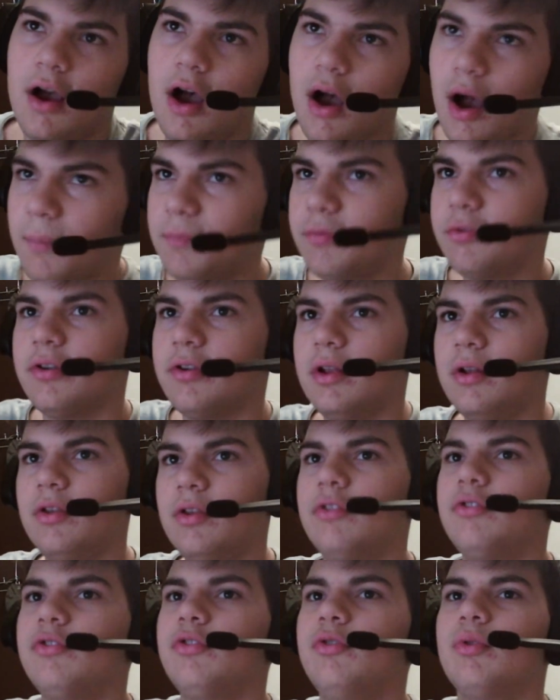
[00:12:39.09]

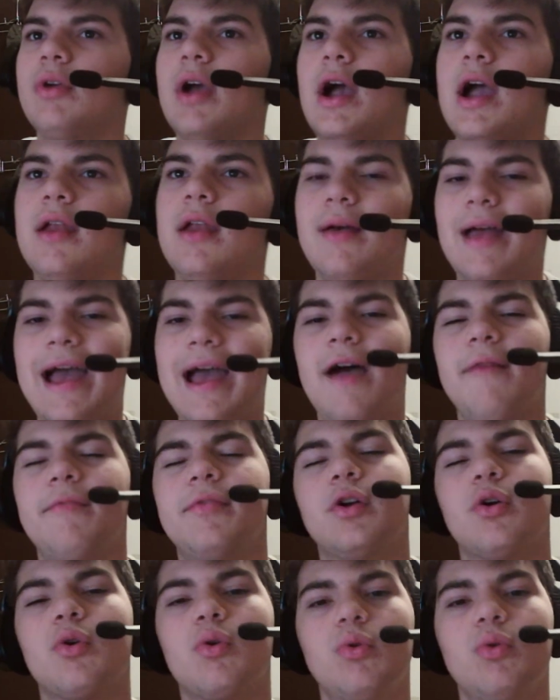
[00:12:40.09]
option to kind of have
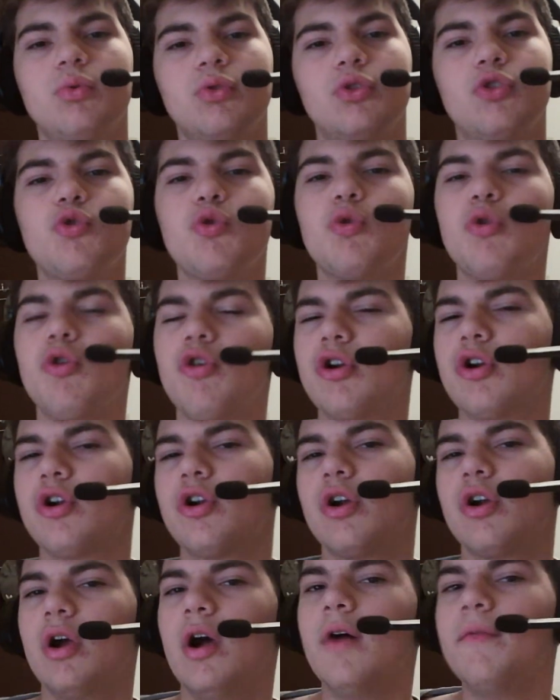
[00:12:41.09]
their own
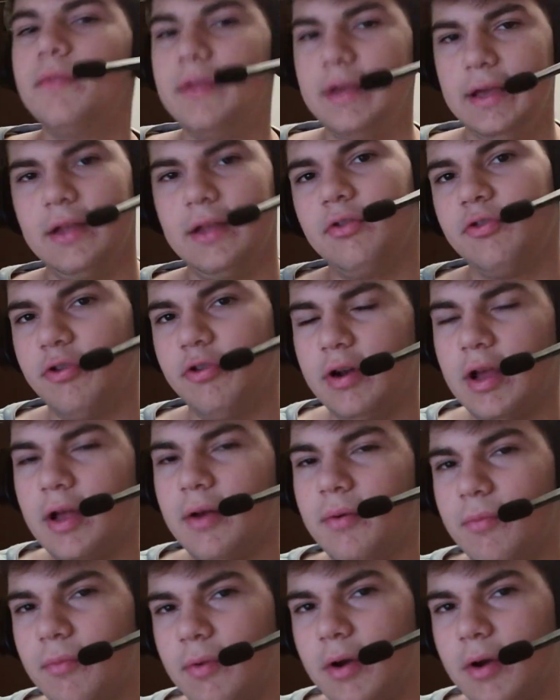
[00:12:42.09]
corner of the internet,